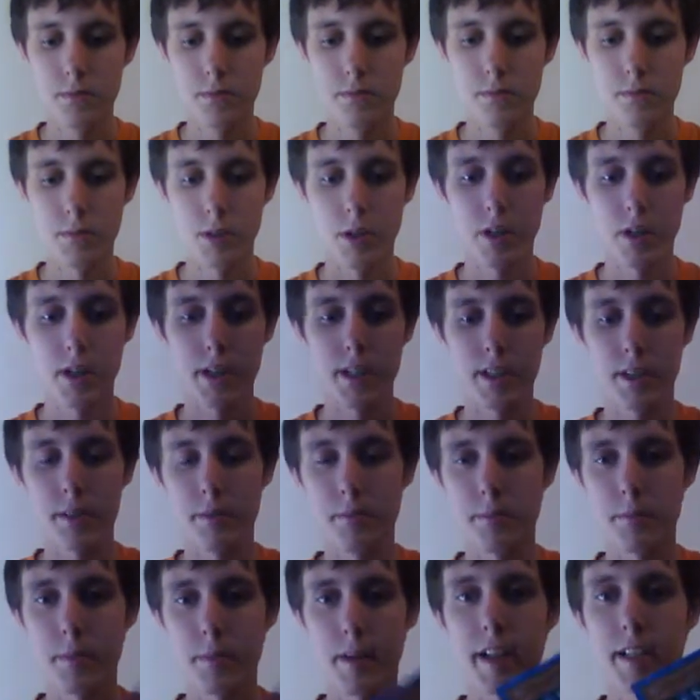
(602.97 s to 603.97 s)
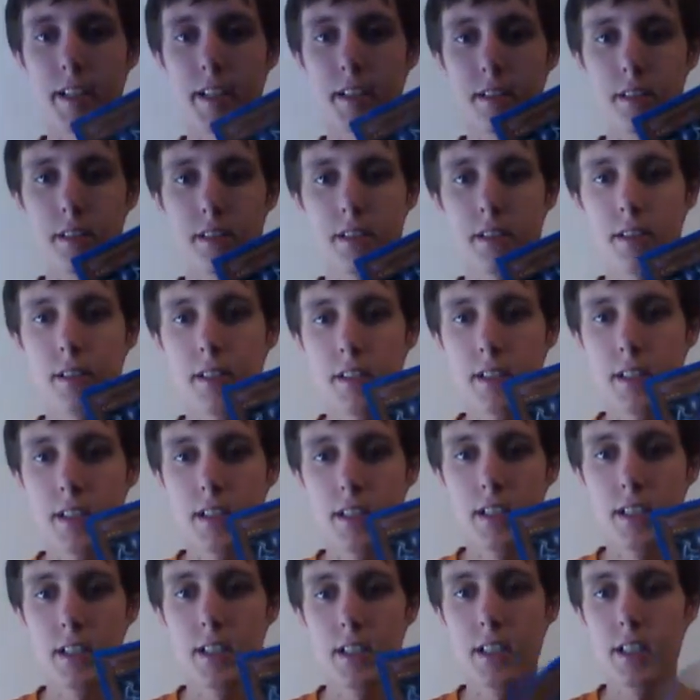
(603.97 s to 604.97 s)
Moronic Mites.
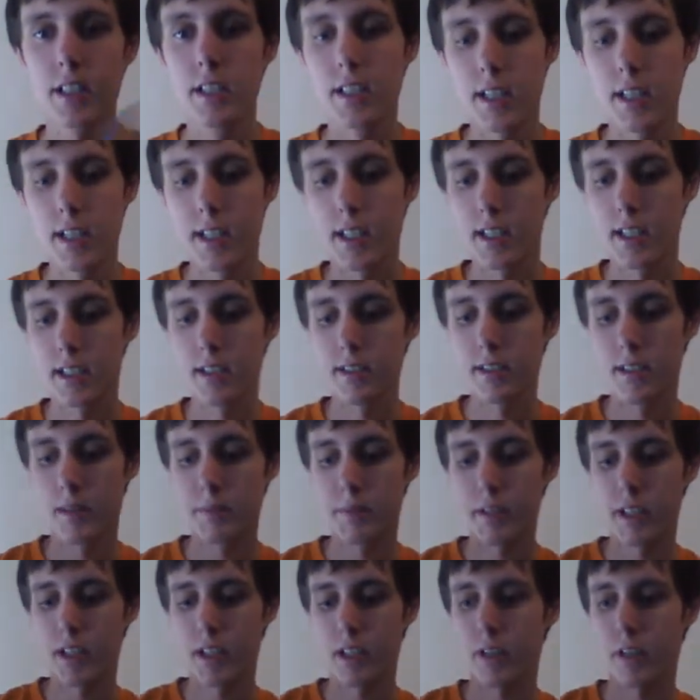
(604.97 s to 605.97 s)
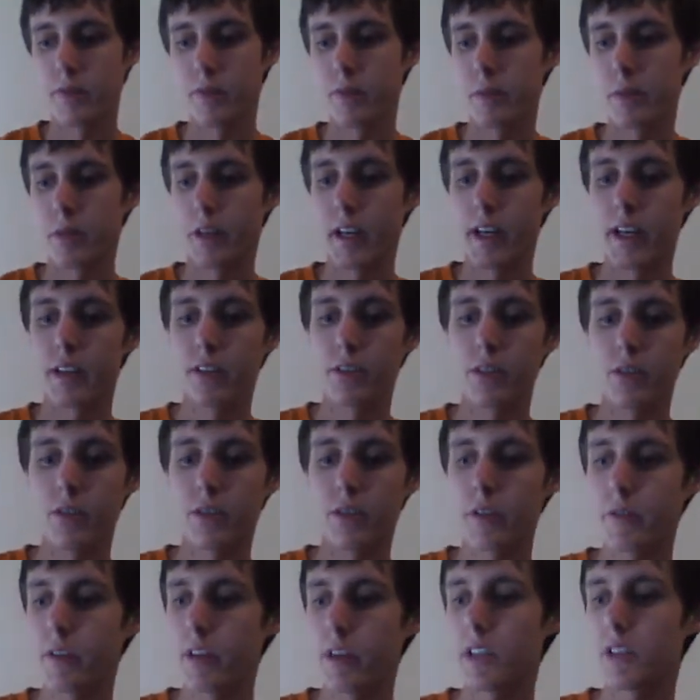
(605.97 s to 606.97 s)
Dump that card from your hand to the
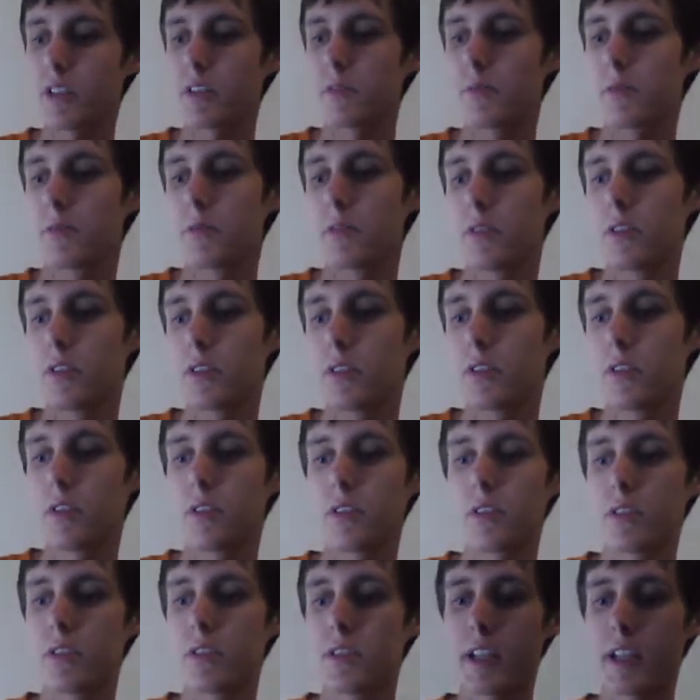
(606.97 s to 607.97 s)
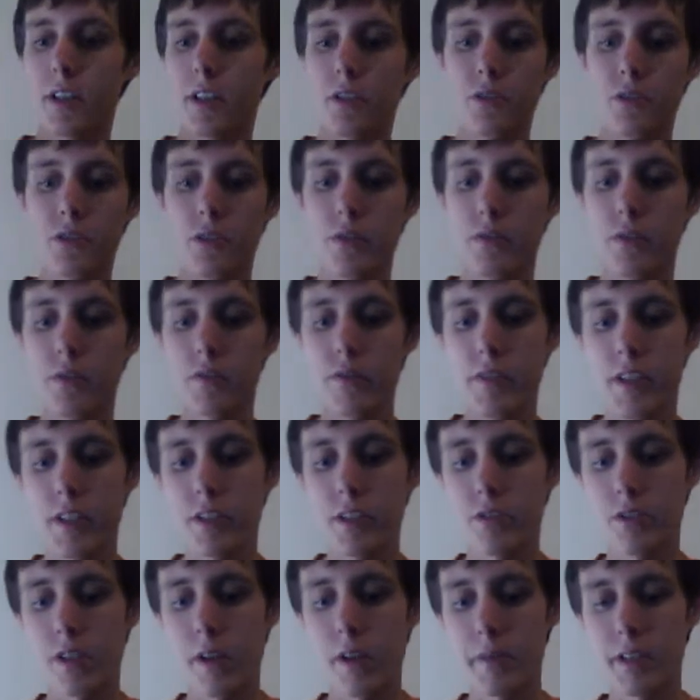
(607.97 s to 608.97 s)
graveyard to take control of a
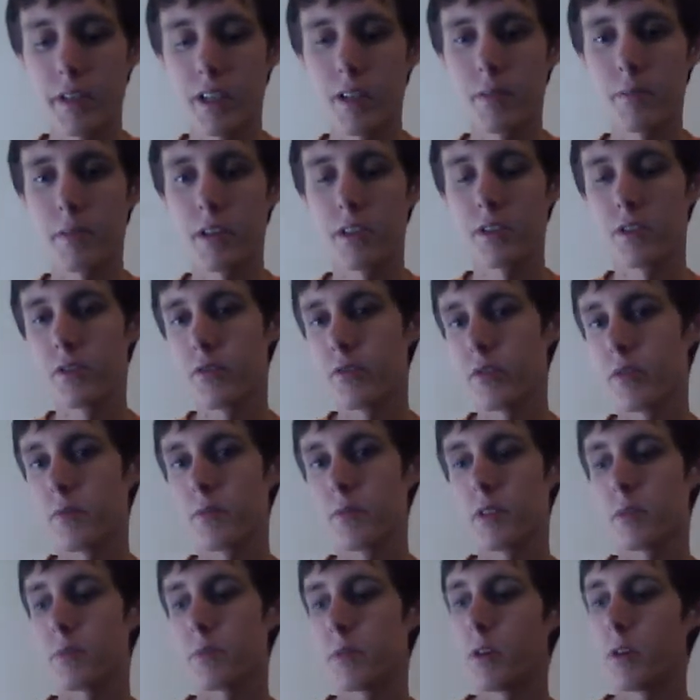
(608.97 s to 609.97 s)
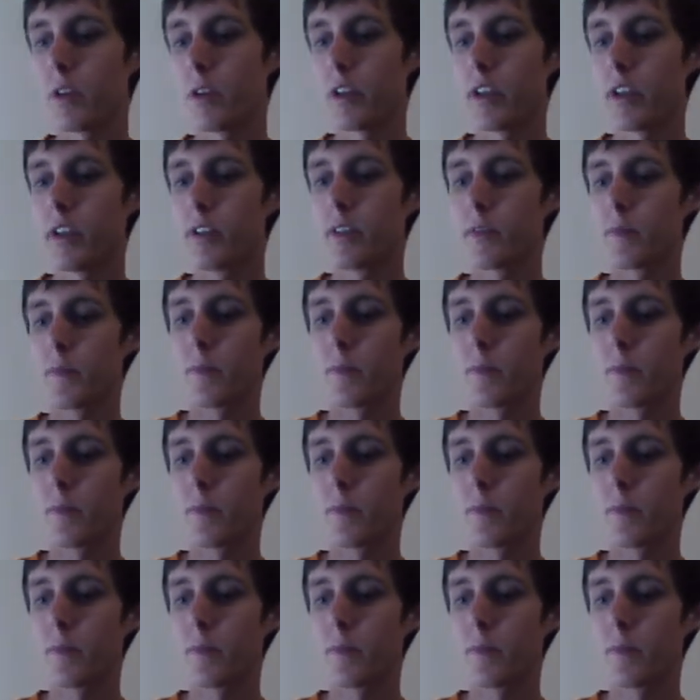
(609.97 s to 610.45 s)
fiend or zombie type monster from your opponent.